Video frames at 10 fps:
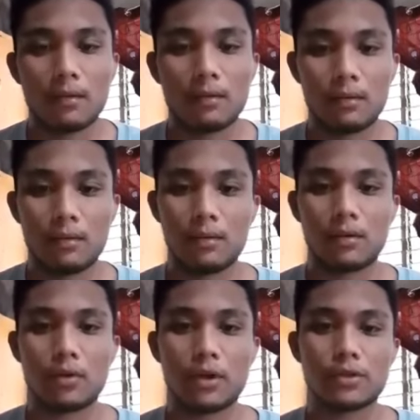
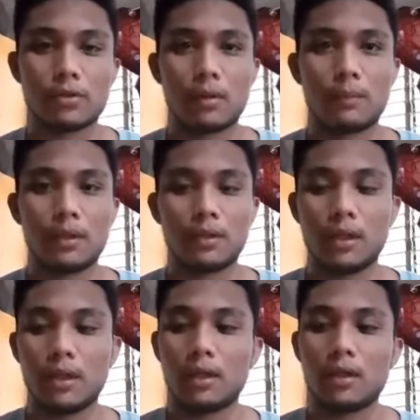Then question number
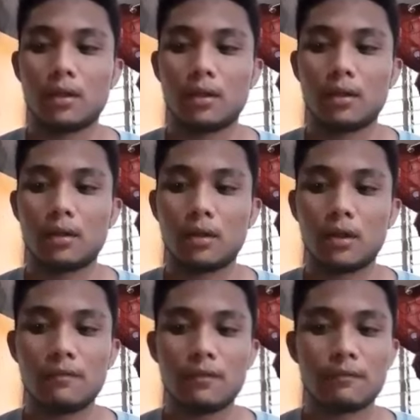3, give